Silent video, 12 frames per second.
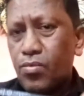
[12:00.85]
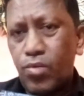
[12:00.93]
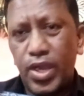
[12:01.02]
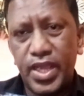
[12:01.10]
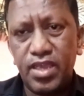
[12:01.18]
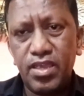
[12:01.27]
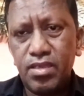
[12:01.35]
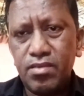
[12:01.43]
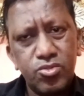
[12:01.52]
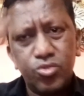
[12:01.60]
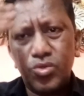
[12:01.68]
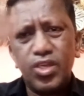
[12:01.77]
Why?
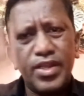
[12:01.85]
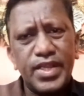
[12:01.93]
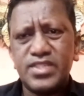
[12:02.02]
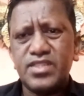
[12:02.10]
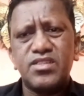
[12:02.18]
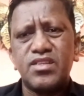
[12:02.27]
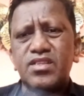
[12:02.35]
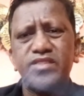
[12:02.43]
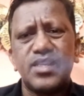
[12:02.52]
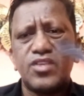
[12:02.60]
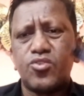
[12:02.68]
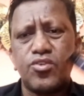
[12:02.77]
You're adjusting the
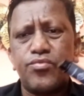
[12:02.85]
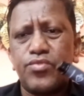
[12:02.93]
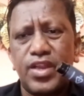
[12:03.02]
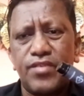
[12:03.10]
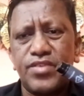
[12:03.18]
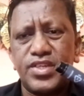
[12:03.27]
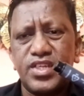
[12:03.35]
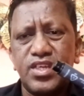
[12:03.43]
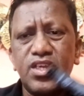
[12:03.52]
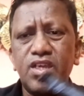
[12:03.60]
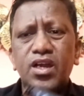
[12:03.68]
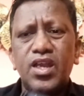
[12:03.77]
center of gravity.